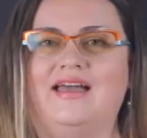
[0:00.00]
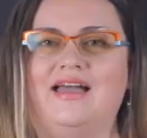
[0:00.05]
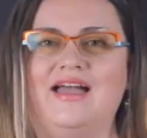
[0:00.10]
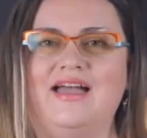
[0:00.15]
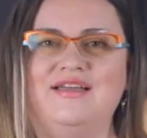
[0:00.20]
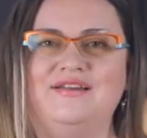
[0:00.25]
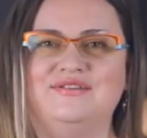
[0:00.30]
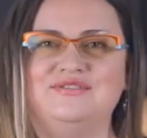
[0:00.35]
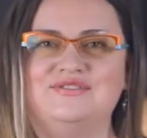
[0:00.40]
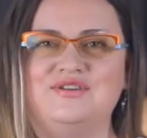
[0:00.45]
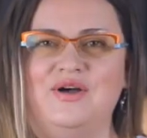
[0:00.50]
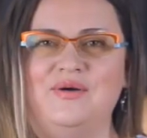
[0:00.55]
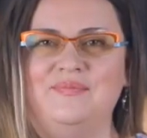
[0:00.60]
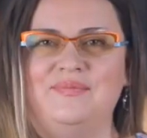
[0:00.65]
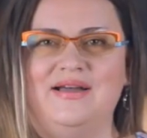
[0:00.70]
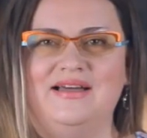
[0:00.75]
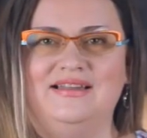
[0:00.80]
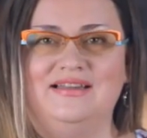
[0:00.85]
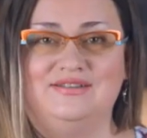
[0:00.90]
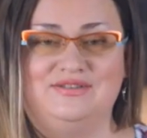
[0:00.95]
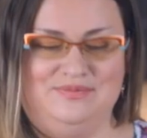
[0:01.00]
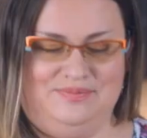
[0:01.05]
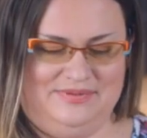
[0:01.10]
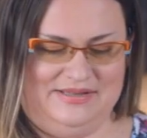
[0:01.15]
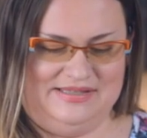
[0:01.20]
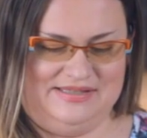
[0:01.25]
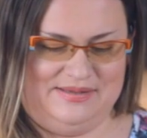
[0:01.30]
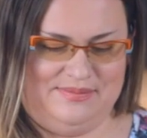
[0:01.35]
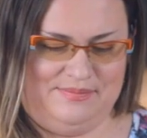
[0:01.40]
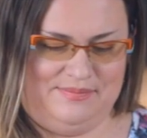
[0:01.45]
And on top, I like to
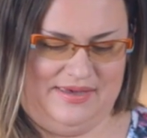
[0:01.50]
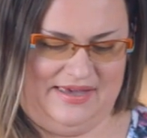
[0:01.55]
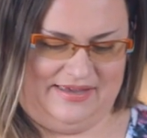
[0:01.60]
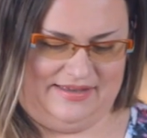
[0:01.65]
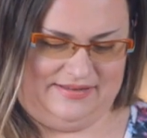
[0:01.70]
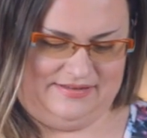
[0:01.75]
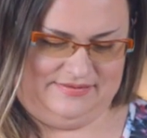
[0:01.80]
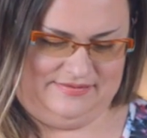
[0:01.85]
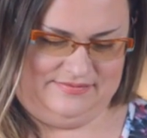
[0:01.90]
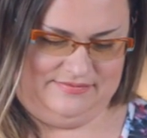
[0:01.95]
place some bacon.